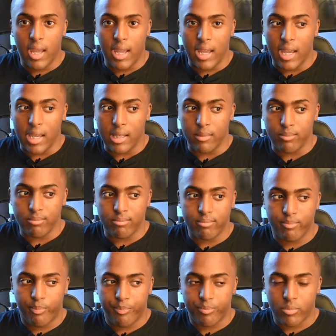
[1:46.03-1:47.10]
and
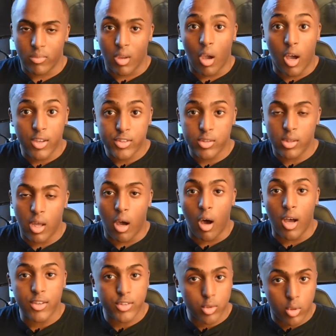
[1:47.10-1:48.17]
also,
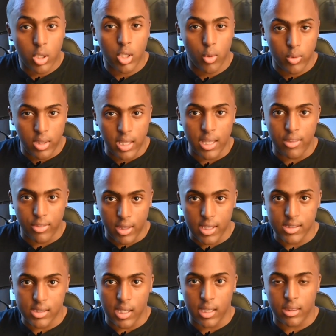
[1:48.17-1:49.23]
also clothing and
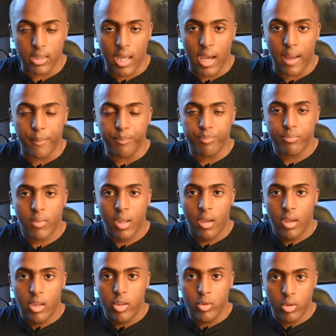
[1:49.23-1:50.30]
things like that
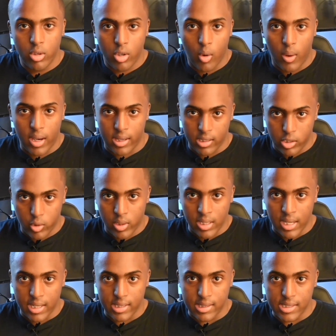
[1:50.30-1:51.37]
you can go ahead and you
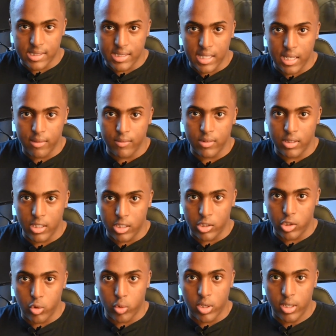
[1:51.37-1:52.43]
can edit the save and
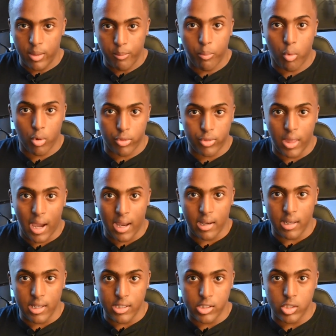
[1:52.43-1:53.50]
then you can import
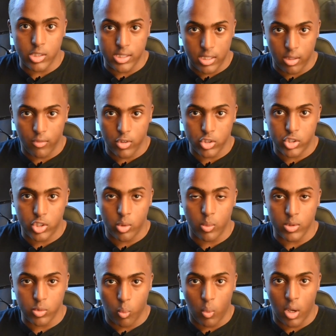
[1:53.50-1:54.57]
that into Xenoverse
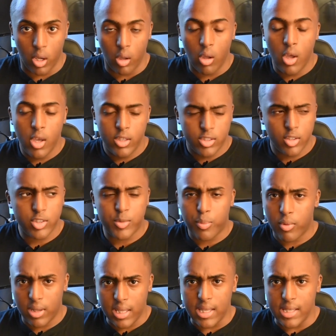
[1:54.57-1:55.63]
2 as well. So it's
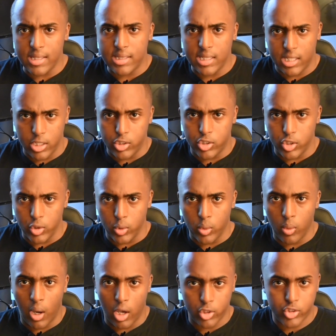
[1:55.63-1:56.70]
pretty easy to
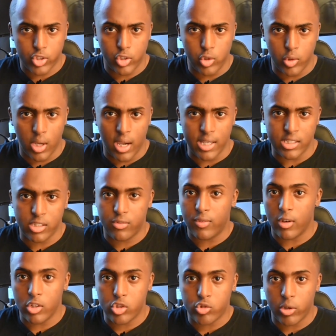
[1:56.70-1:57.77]
do. I'll show you guys, it's
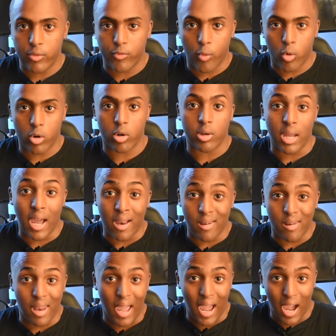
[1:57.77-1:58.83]
very straightforward on
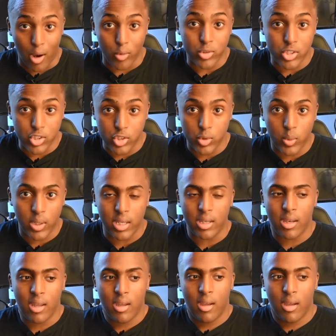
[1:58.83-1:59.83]
how to do it.